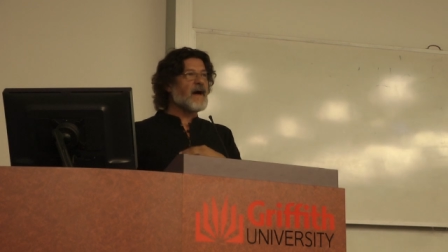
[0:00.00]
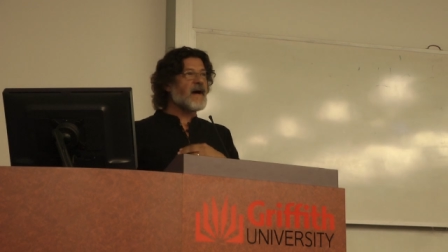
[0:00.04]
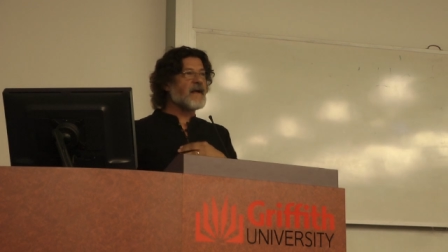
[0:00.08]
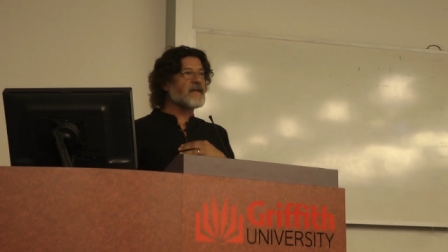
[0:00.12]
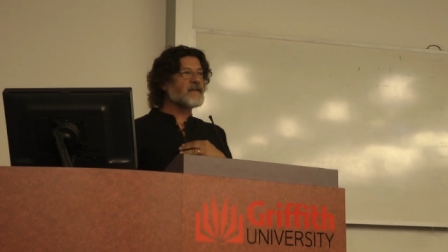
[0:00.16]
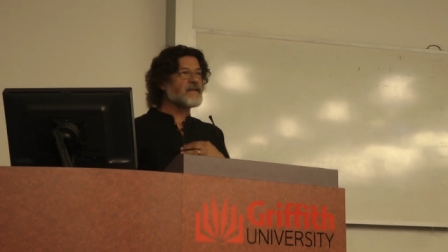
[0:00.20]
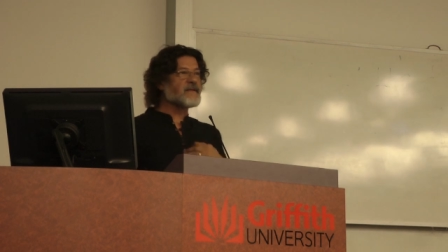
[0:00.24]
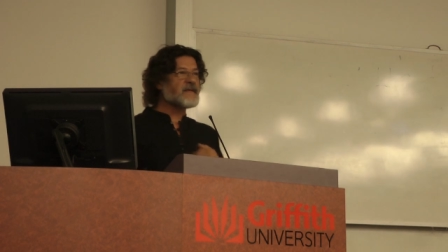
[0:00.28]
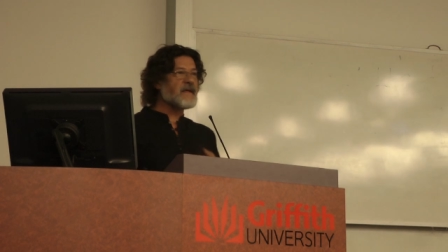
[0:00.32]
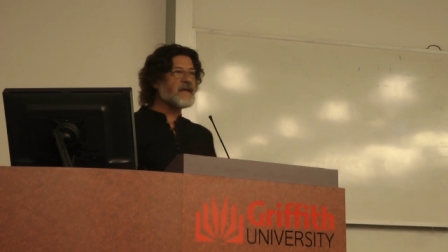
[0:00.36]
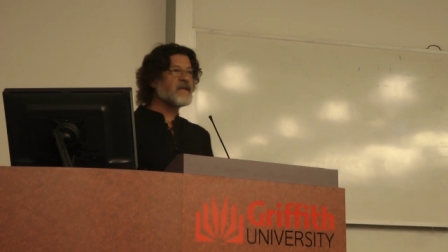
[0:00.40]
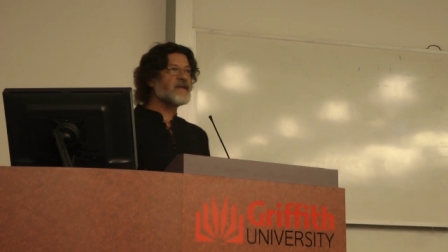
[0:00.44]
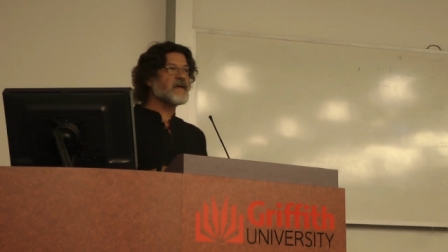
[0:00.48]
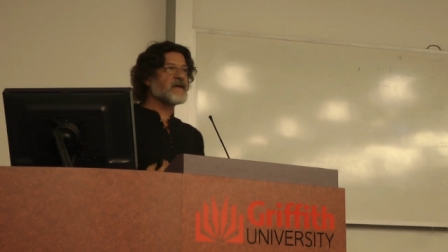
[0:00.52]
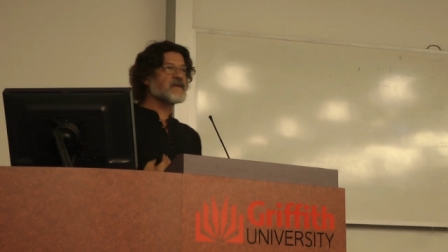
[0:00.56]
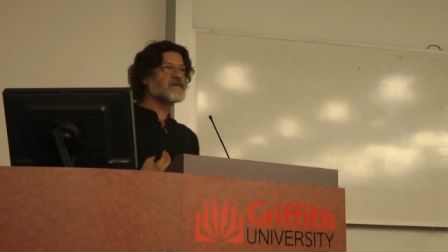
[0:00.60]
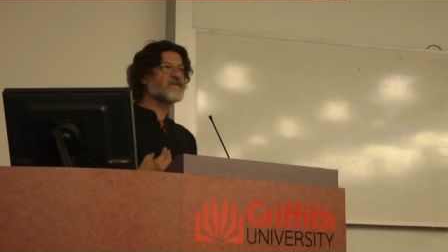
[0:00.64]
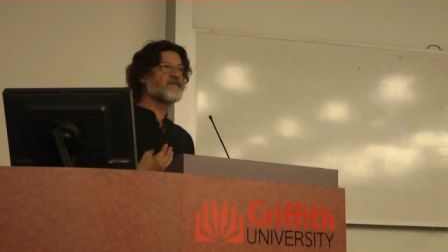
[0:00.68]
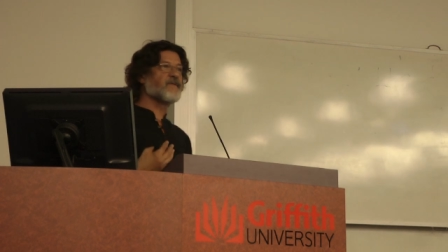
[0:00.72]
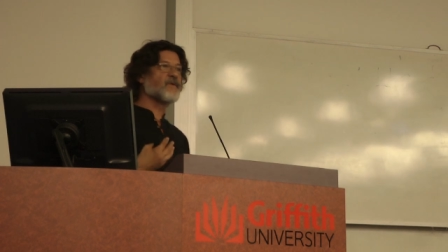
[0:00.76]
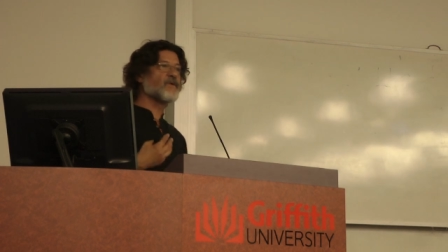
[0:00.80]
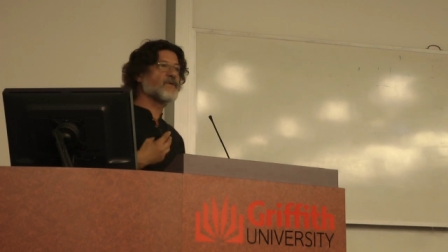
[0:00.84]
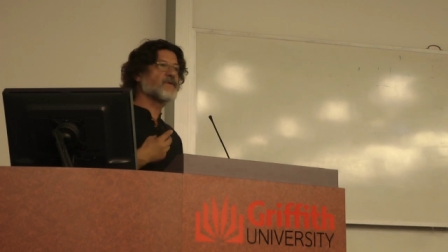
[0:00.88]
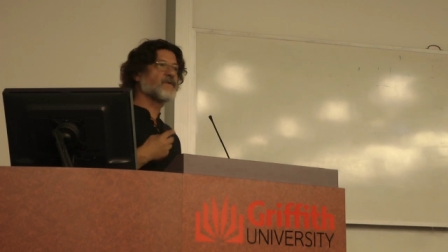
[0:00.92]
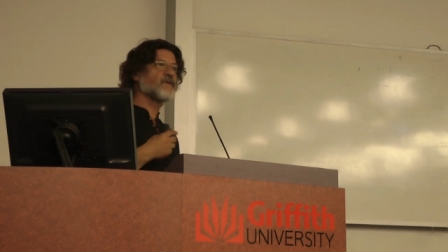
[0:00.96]

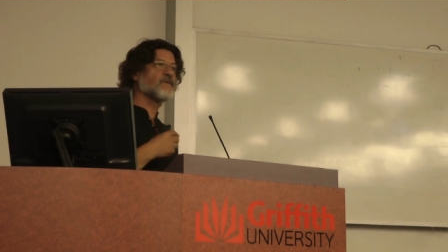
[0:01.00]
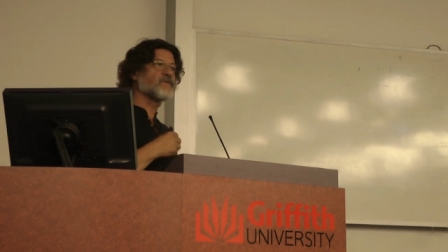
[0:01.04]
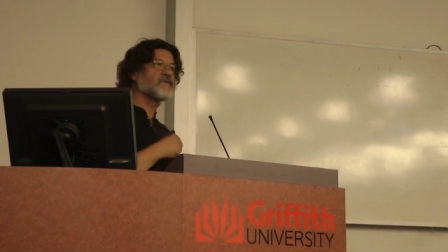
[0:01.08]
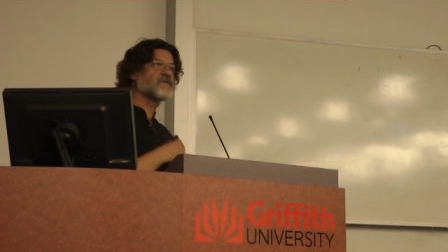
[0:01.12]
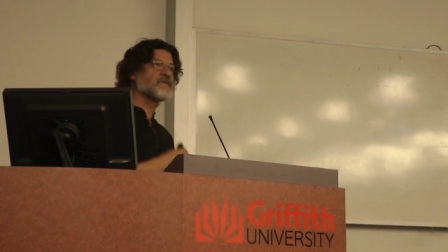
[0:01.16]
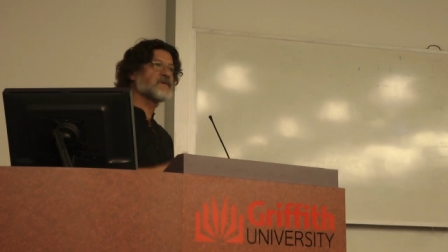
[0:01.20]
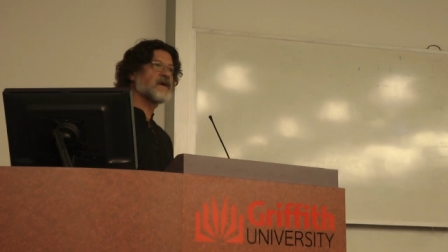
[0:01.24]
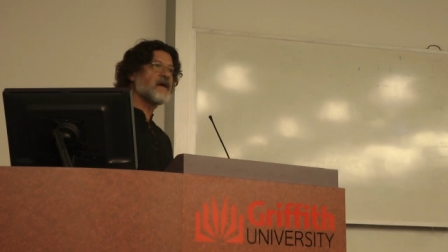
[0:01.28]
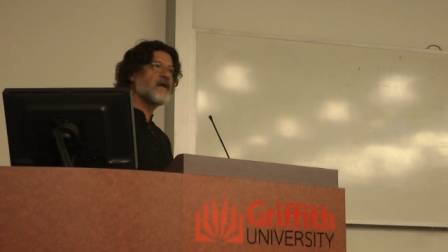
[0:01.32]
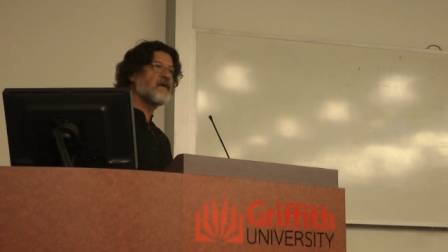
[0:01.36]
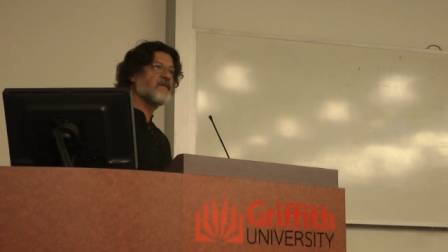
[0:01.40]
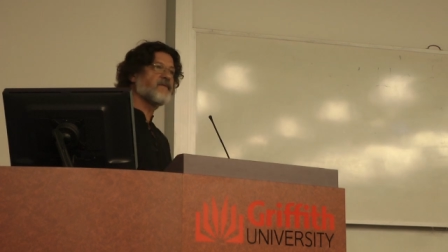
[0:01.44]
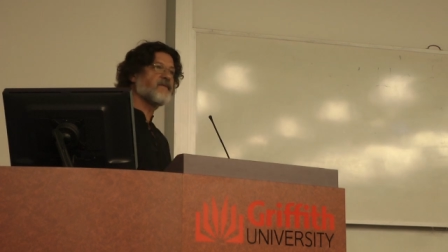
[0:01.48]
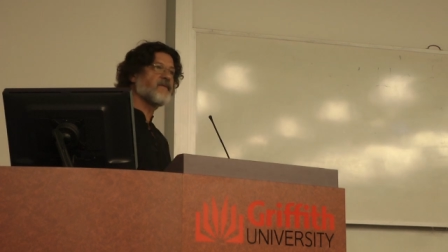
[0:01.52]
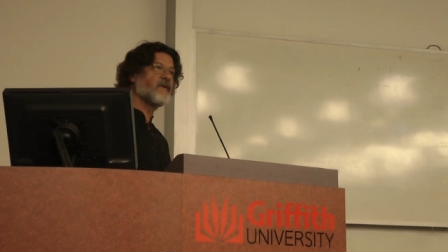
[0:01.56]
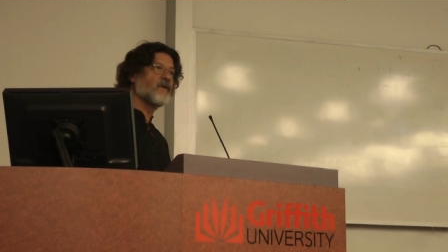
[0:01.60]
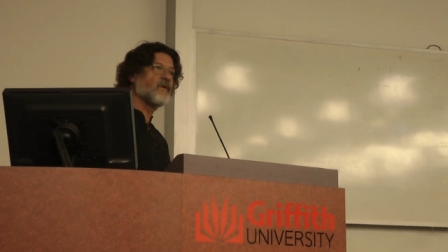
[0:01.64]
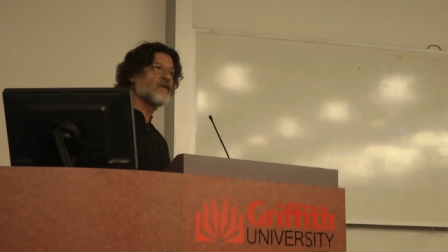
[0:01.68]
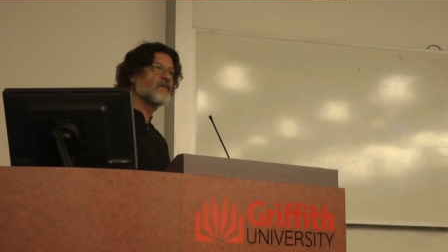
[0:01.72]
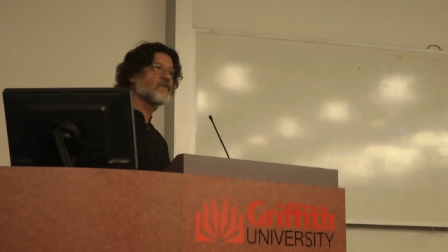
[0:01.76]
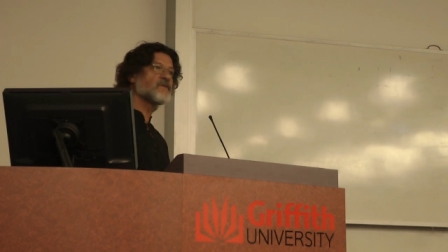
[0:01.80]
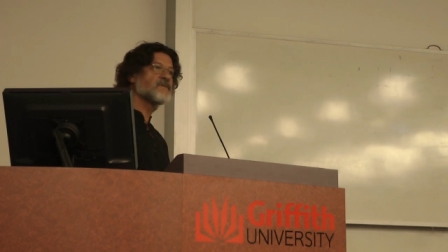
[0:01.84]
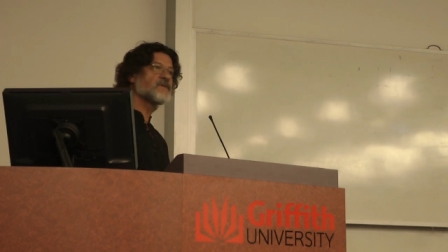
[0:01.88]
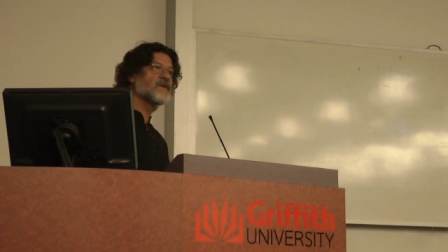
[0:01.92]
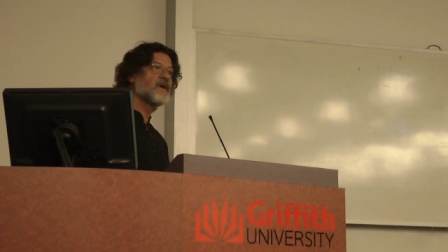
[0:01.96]
antennas for those cell
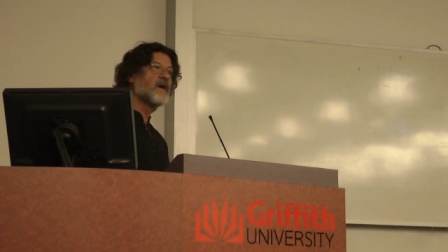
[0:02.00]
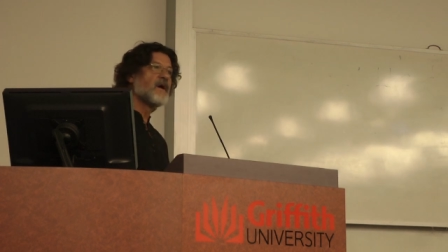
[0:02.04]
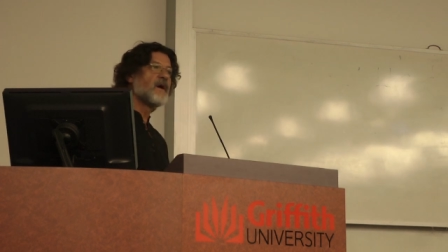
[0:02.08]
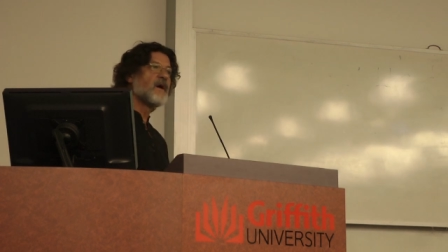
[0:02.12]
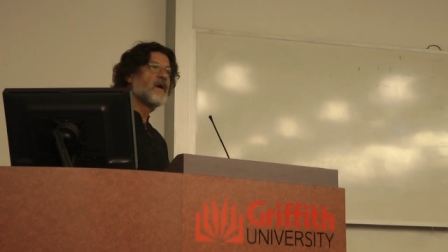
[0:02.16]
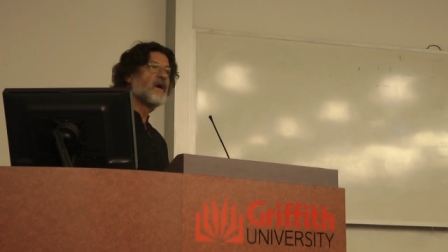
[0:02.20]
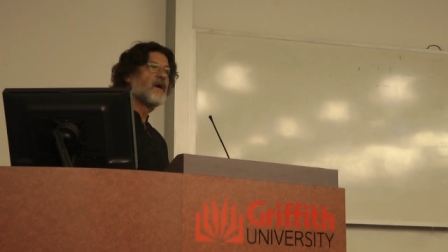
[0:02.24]
phones